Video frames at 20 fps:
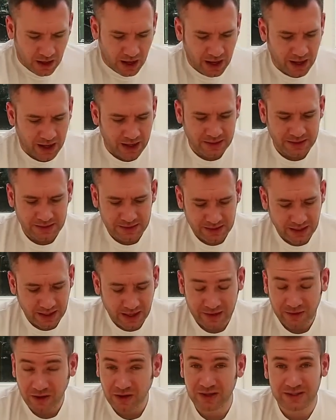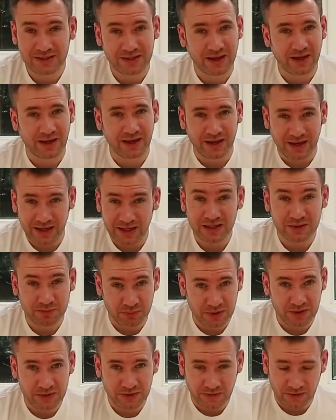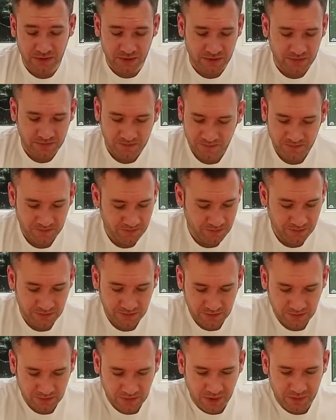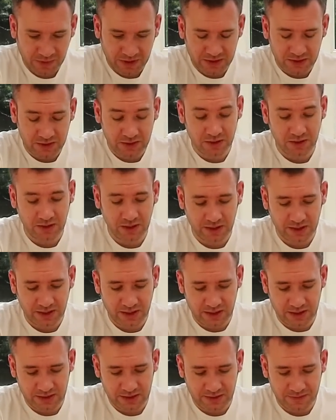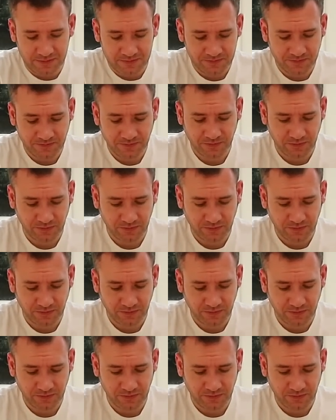And I've got to say, it is beautiful. I mean, just look at this.